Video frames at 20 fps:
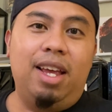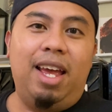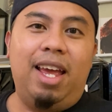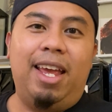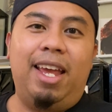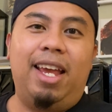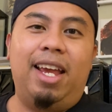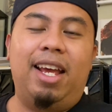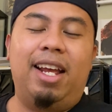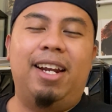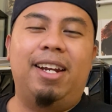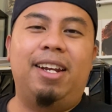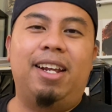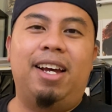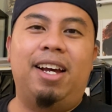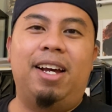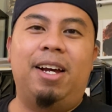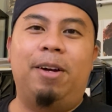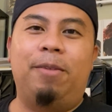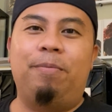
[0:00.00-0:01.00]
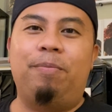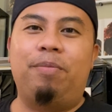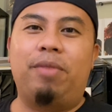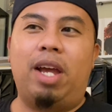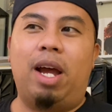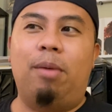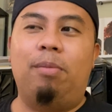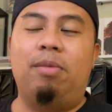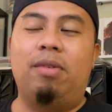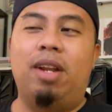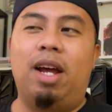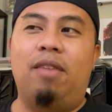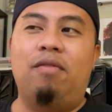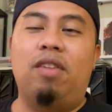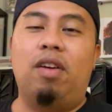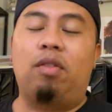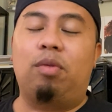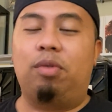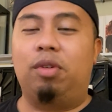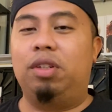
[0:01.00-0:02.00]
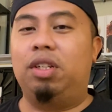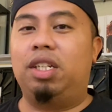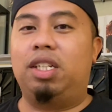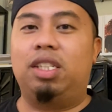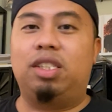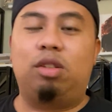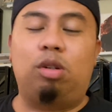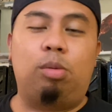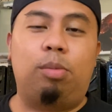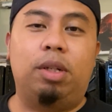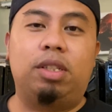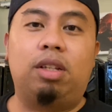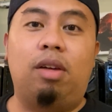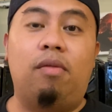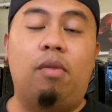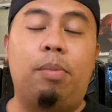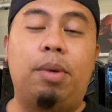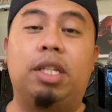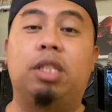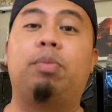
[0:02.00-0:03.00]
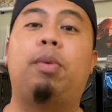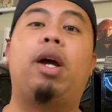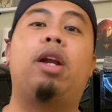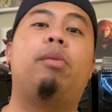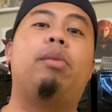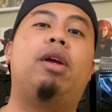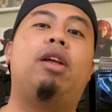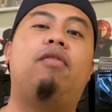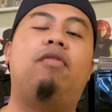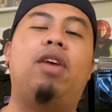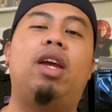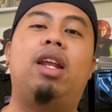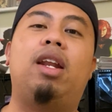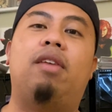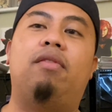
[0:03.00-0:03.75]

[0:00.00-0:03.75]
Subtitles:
And I've never really considered myself a big Spider-Man fan.